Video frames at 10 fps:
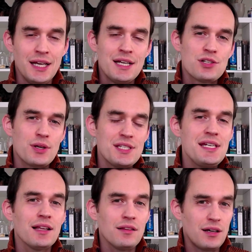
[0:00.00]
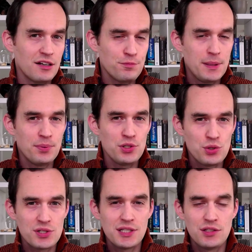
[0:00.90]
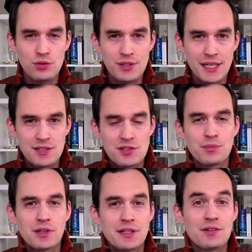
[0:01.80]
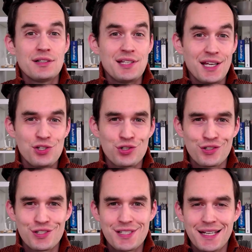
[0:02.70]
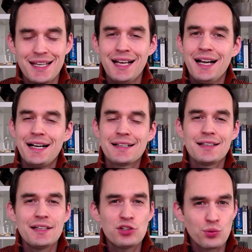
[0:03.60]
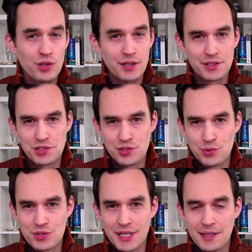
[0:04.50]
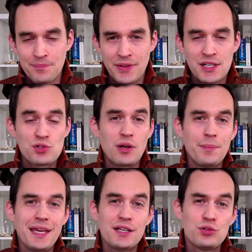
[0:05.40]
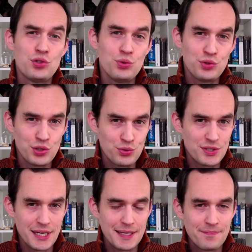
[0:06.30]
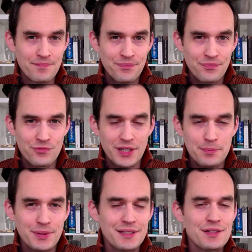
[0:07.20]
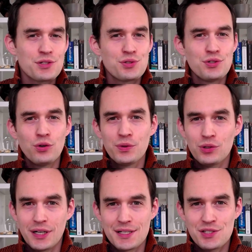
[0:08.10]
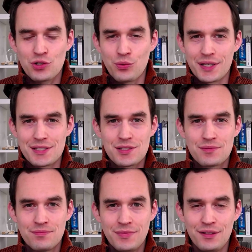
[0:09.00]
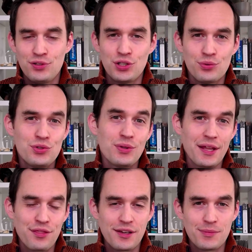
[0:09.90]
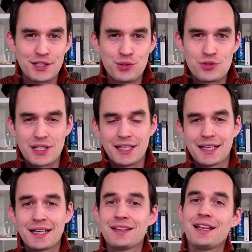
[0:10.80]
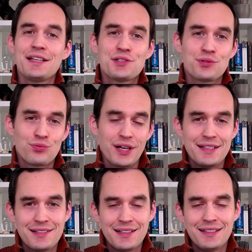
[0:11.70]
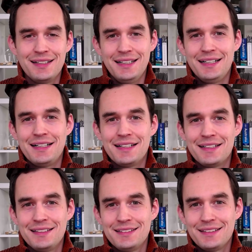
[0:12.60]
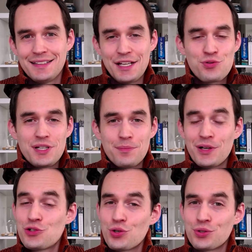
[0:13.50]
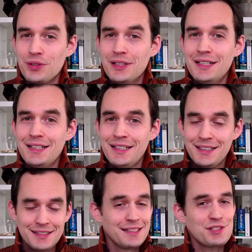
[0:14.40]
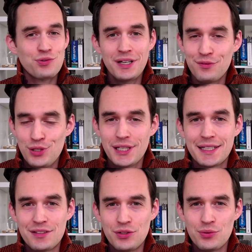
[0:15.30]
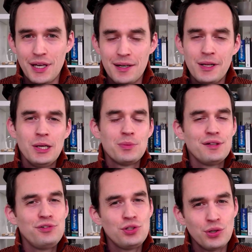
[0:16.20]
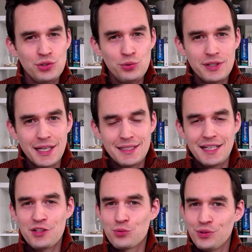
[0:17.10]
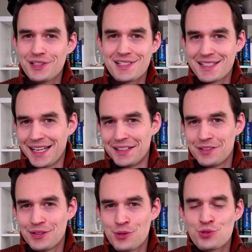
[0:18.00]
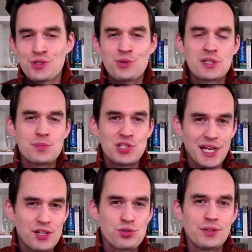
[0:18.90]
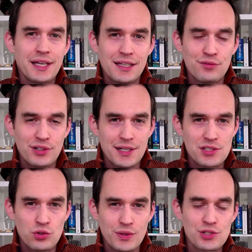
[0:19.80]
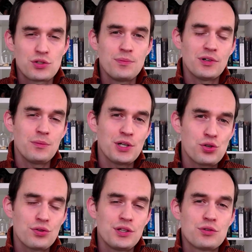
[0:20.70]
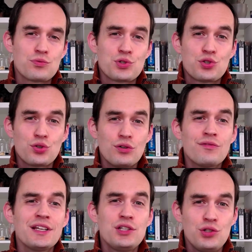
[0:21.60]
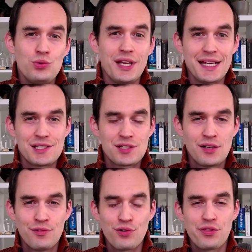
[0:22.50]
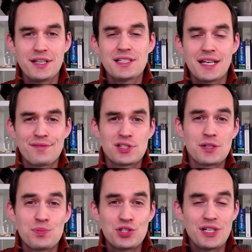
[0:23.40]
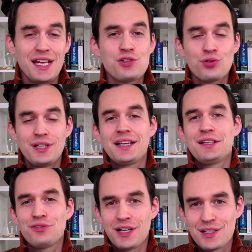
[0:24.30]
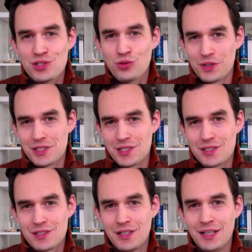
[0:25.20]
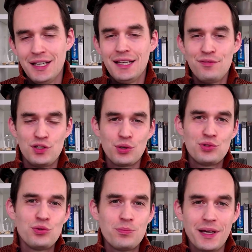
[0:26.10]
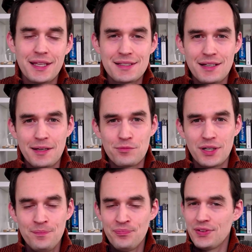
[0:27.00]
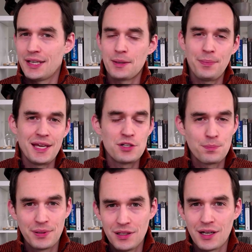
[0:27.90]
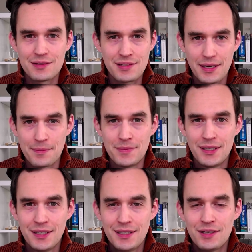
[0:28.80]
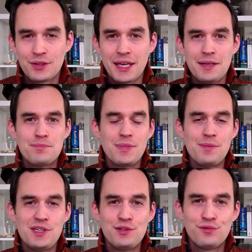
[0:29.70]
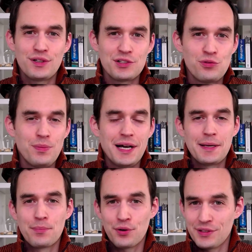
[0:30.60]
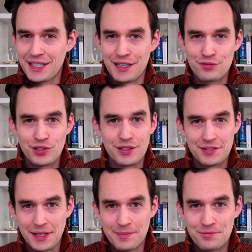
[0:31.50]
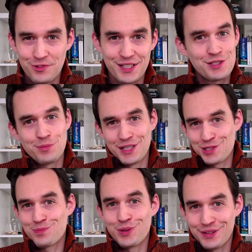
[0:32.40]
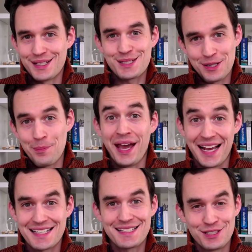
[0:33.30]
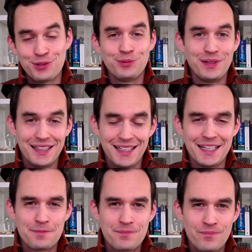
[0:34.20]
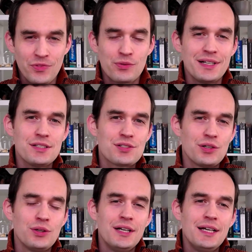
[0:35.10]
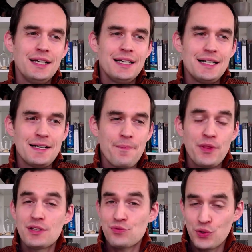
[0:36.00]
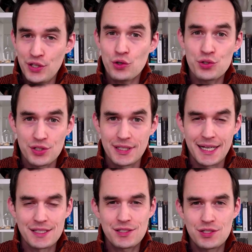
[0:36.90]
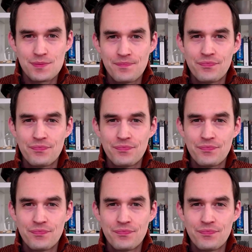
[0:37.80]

So I see a lot of people using due dates to mark their intention, to say, I'd like to work on this Tuesday, so I'll make it due Tuesday, right? But then there's no real consequence if you don't do that thing by Tuesday. Like I'd like to write uh, an entry in my journal. That's great if you'd like to do that. But if you don't do it that day, the world doesn't end. There's no substantial negative consequence. So you want to make sure that you're reserving due dates for things that have substantial negative consequences. If you don't do it by that time, right? You got to pay your bill on time, okay? Maybe you've got to buy a birthday gift on time, right? Someone else's birthday is going to pass and you'll be late, right? So um, that's for the urgent tasks.